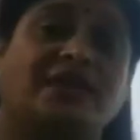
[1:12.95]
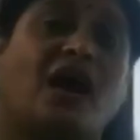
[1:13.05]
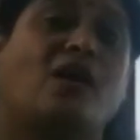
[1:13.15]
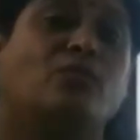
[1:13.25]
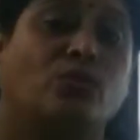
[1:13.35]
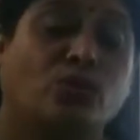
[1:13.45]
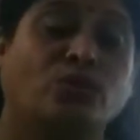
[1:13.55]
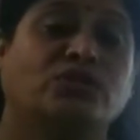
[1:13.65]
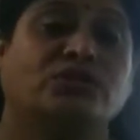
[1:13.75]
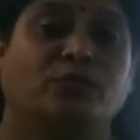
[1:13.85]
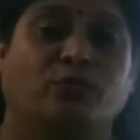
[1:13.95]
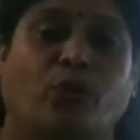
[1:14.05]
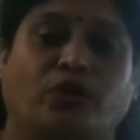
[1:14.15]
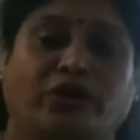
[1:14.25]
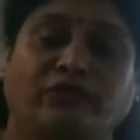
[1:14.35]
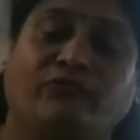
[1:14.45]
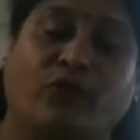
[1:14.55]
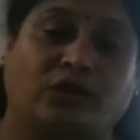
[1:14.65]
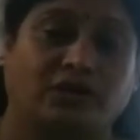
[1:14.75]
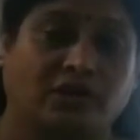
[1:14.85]
are most important
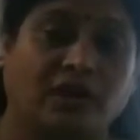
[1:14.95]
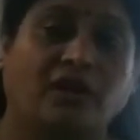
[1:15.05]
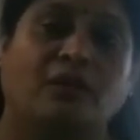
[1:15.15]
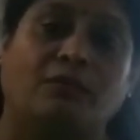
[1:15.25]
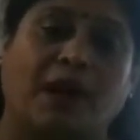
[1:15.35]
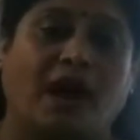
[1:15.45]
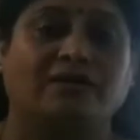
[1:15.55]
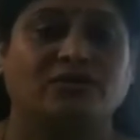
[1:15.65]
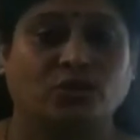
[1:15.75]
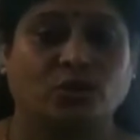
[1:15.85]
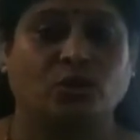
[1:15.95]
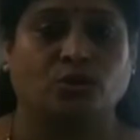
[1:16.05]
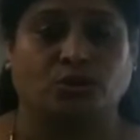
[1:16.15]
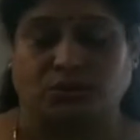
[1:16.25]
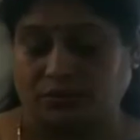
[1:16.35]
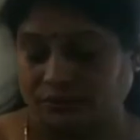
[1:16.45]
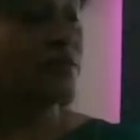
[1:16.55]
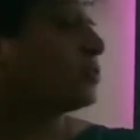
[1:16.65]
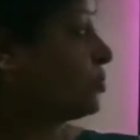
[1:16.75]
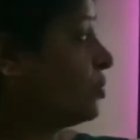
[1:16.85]
for the plant's growth.
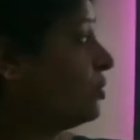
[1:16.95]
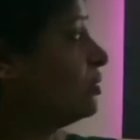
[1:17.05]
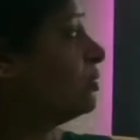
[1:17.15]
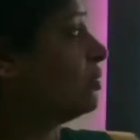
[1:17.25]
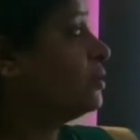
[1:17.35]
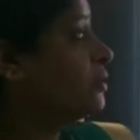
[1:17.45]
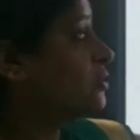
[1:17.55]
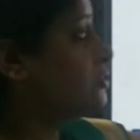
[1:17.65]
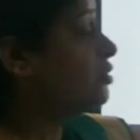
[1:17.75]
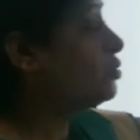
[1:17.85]
So, the